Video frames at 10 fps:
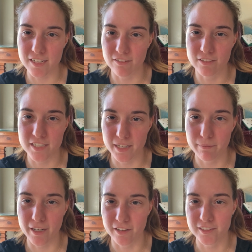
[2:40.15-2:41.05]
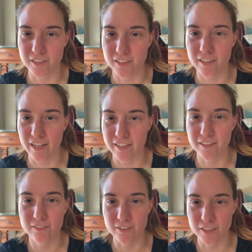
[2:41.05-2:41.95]
of the same character, Addie
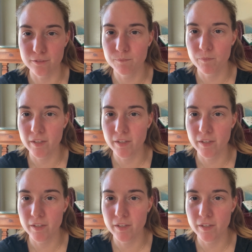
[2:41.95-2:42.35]
LaRue.